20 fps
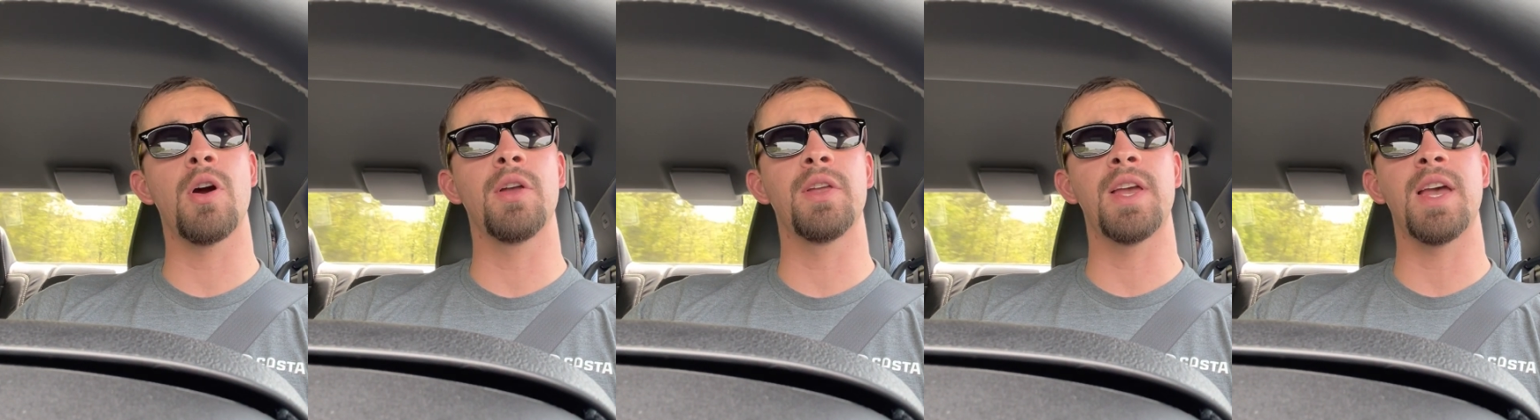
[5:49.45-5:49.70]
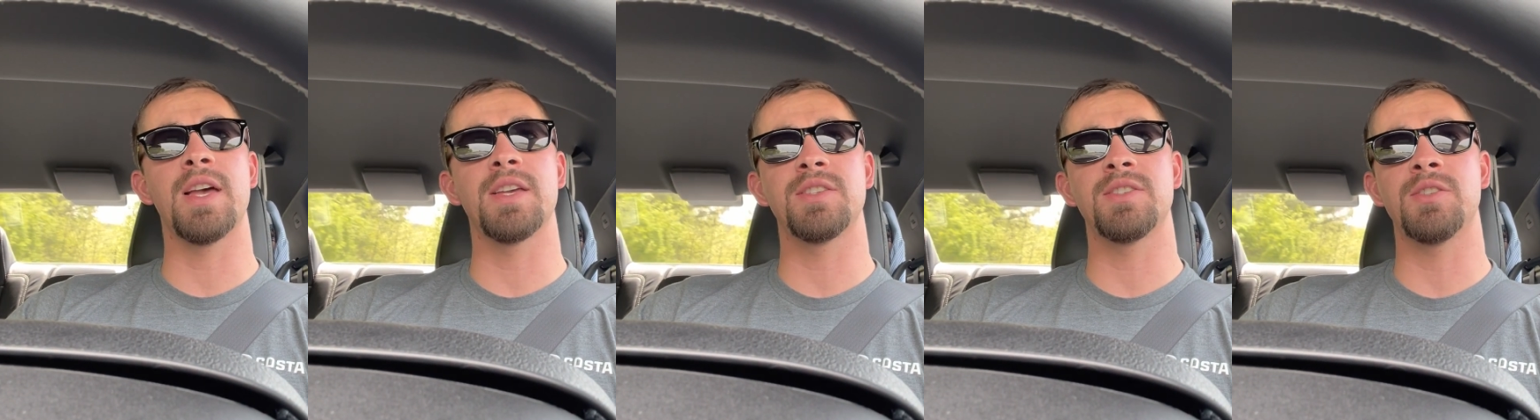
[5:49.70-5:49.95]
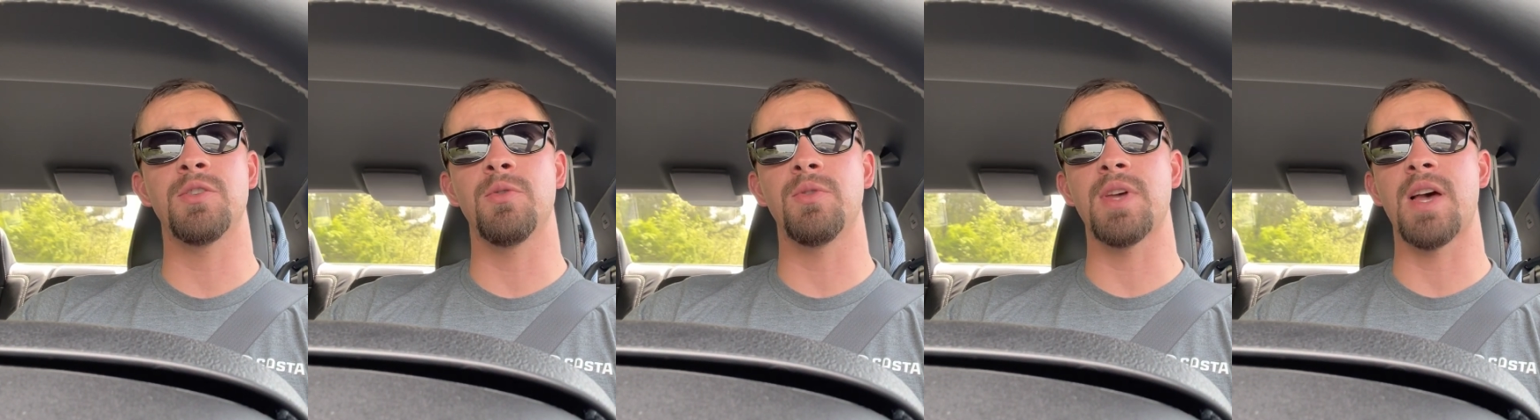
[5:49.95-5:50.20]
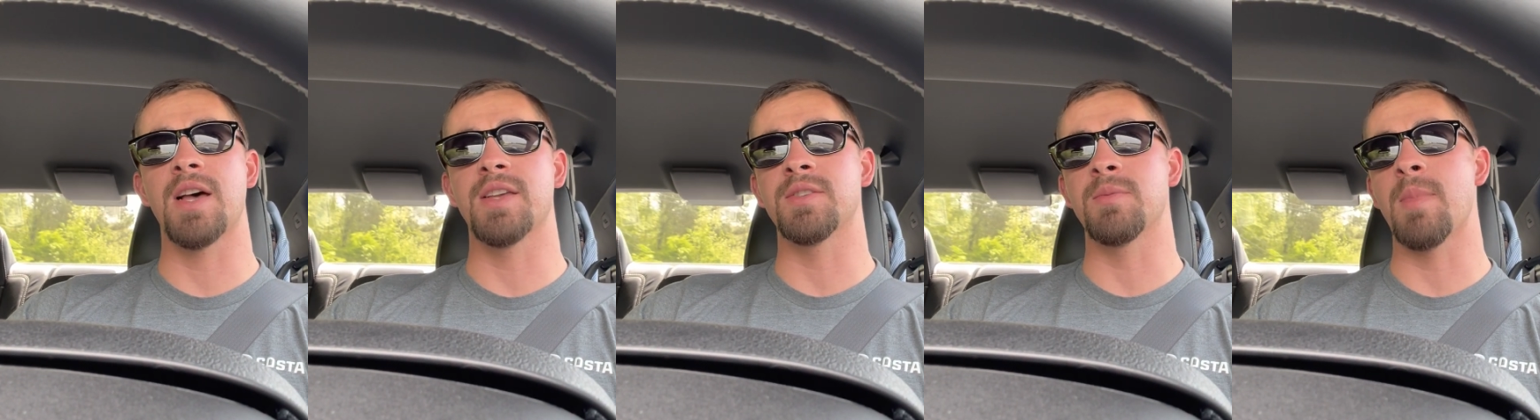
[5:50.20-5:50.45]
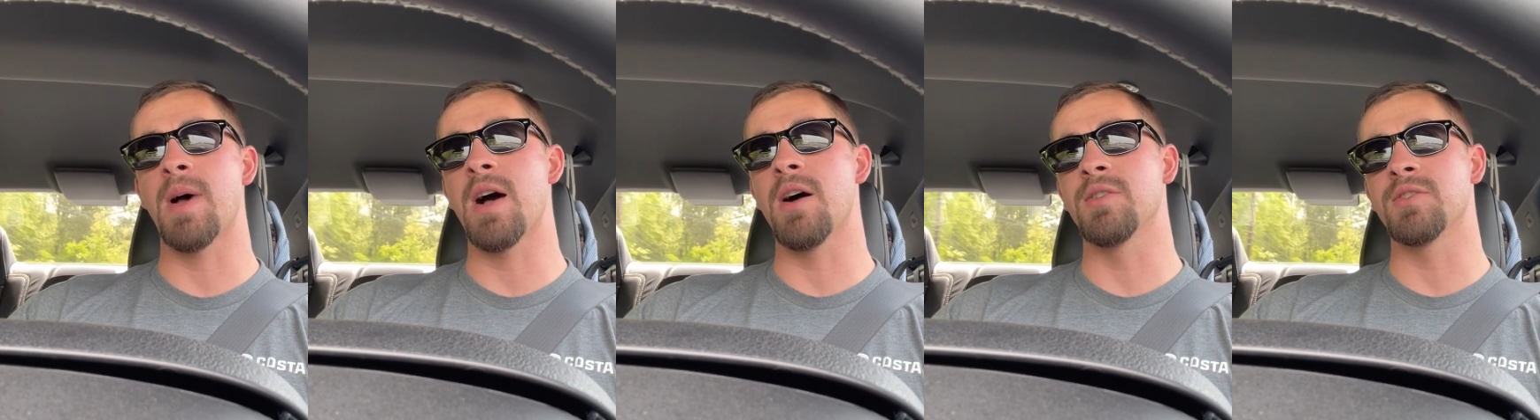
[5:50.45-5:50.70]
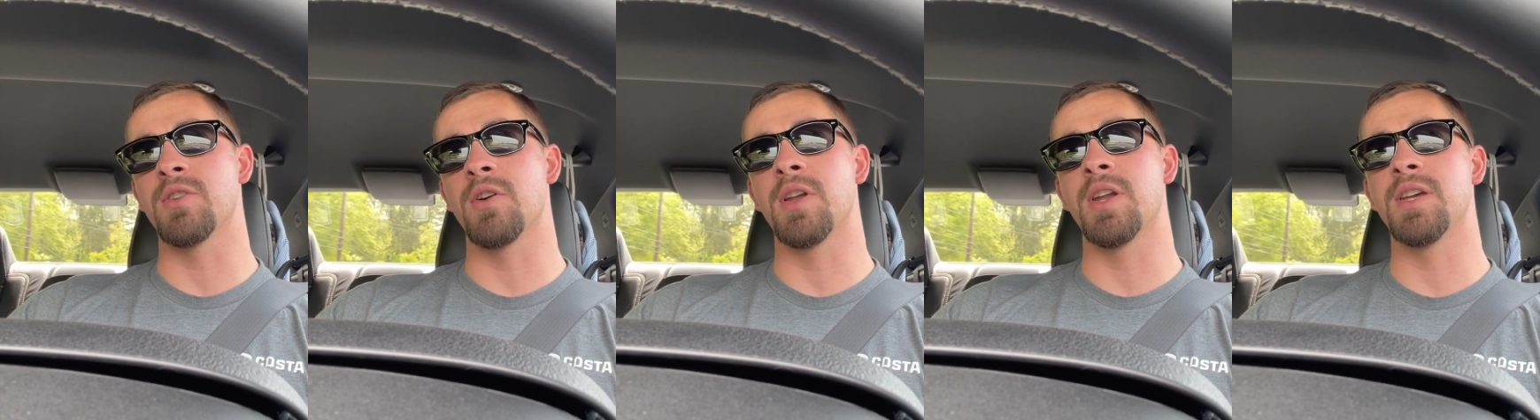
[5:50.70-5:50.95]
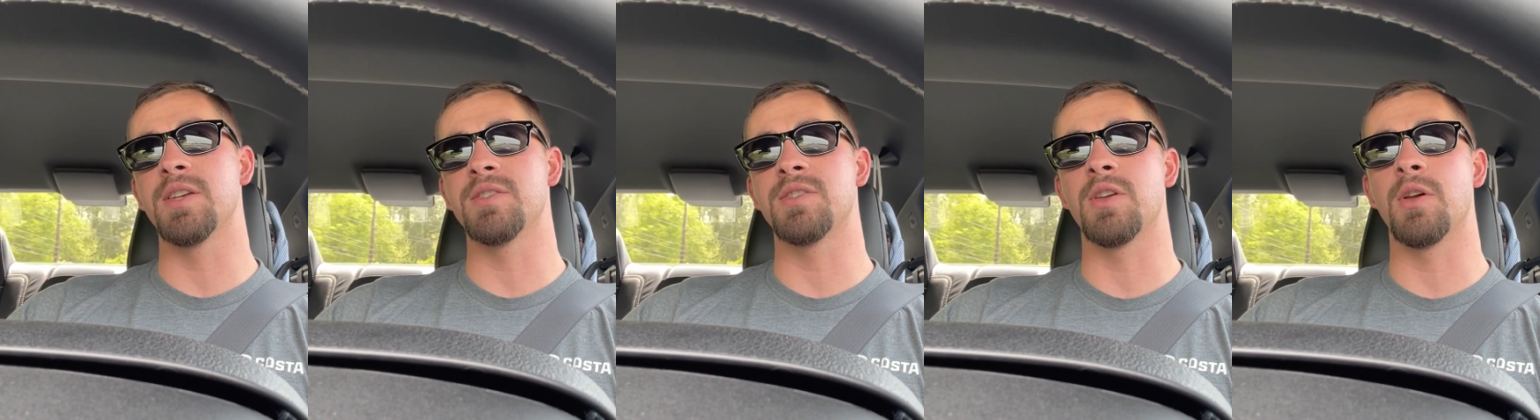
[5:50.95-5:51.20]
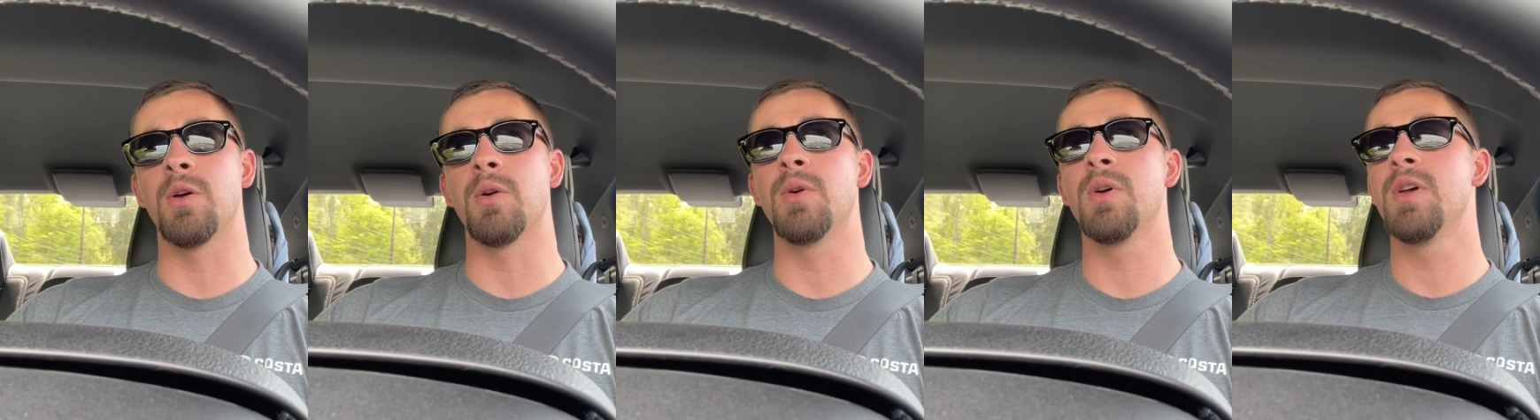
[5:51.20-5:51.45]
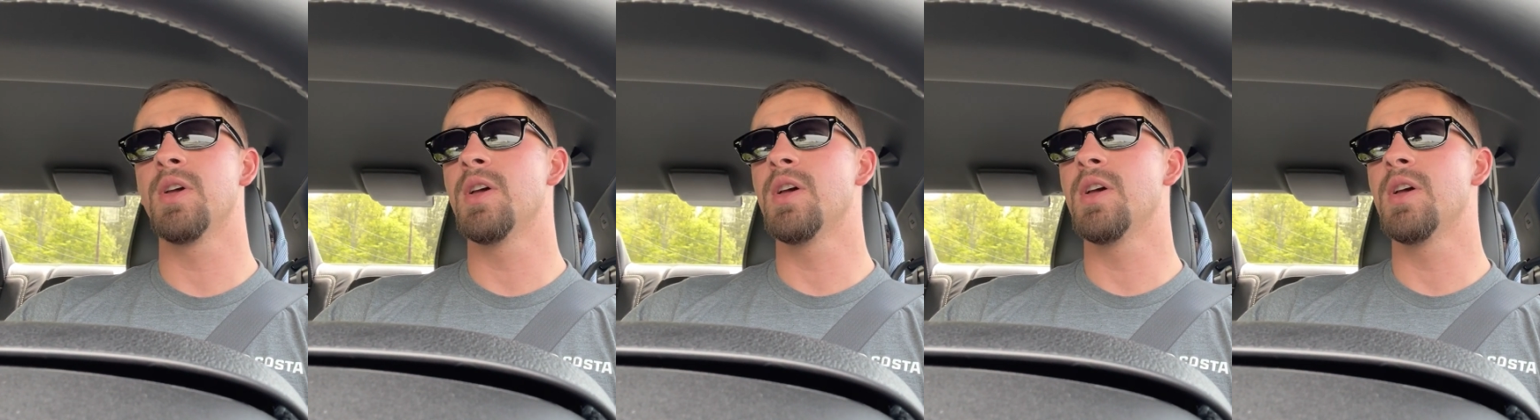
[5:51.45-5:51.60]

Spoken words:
only has 2,000 miles on it, so